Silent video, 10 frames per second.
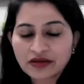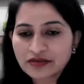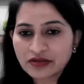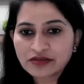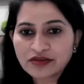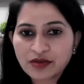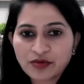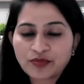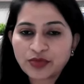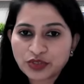and sales type
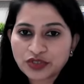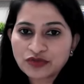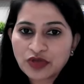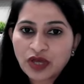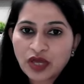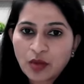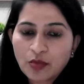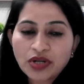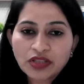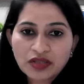of pitches,
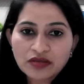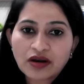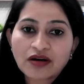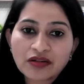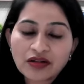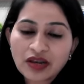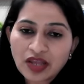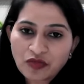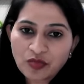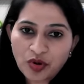but these are real
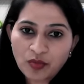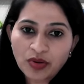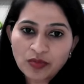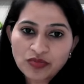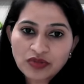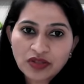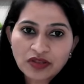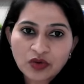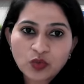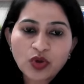life problems
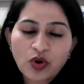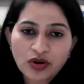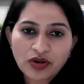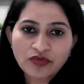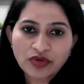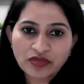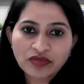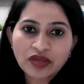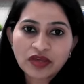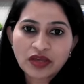that we all are
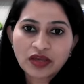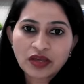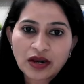facing.